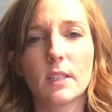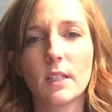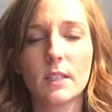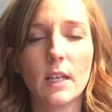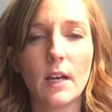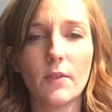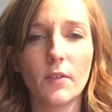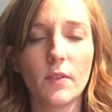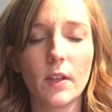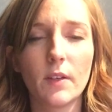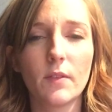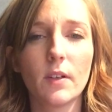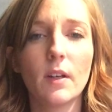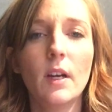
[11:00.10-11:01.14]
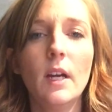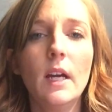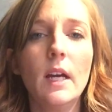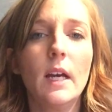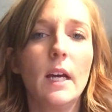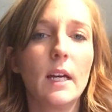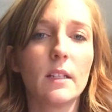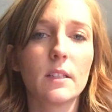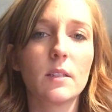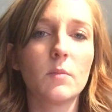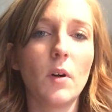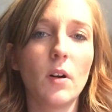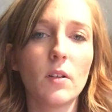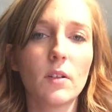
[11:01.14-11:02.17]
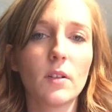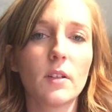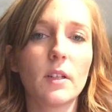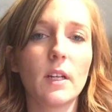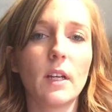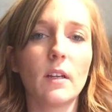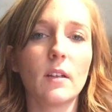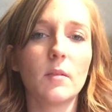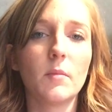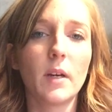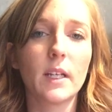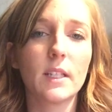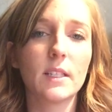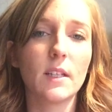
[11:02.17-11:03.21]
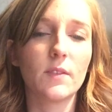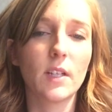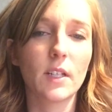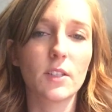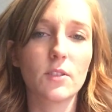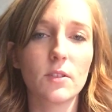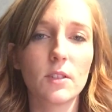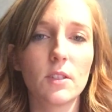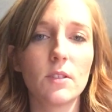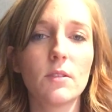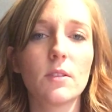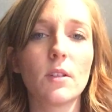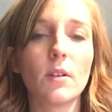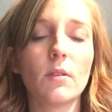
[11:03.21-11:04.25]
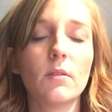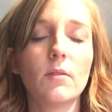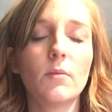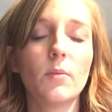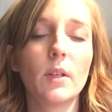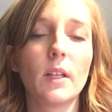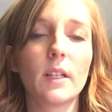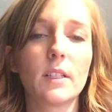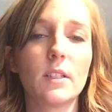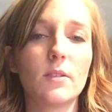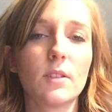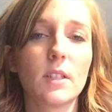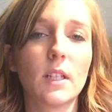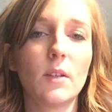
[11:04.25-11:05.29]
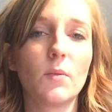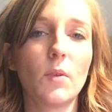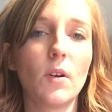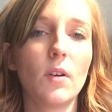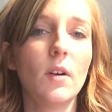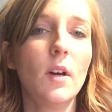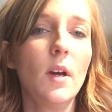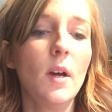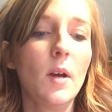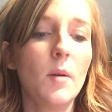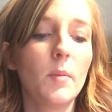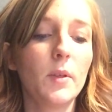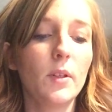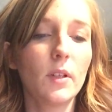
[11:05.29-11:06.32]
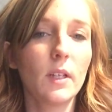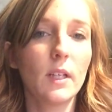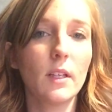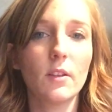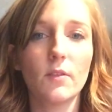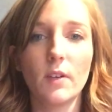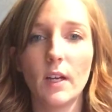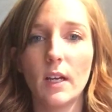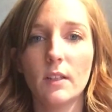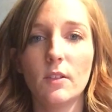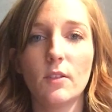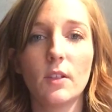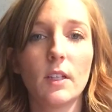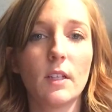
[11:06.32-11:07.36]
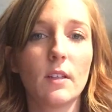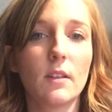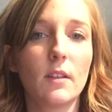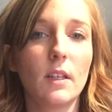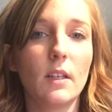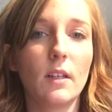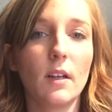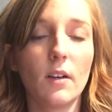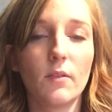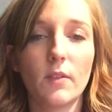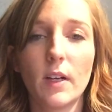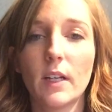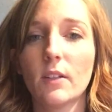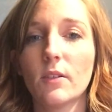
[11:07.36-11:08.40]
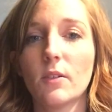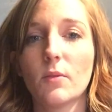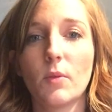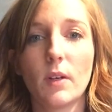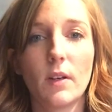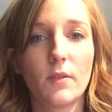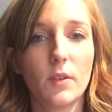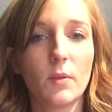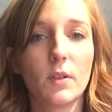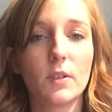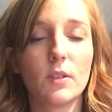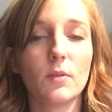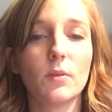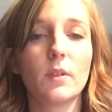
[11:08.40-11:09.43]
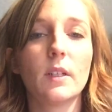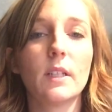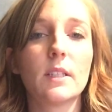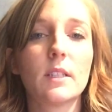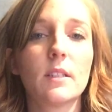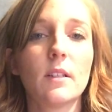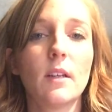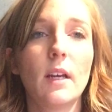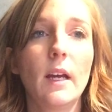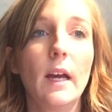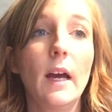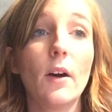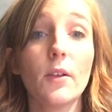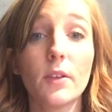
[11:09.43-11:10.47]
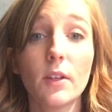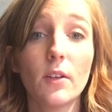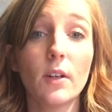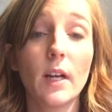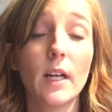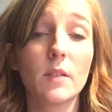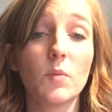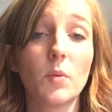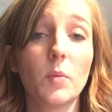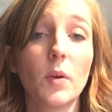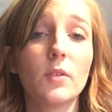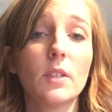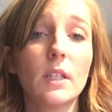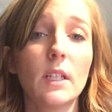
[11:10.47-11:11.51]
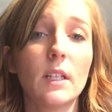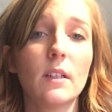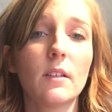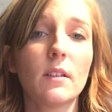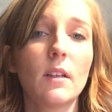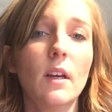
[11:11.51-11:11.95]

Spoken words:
it doesn't have a flavor and it's smaller and my kids have texture issues, so we like to use the quinoa. But you can get the red, you can get the regular, whatever you want to do. It's healthier, it has more protein in it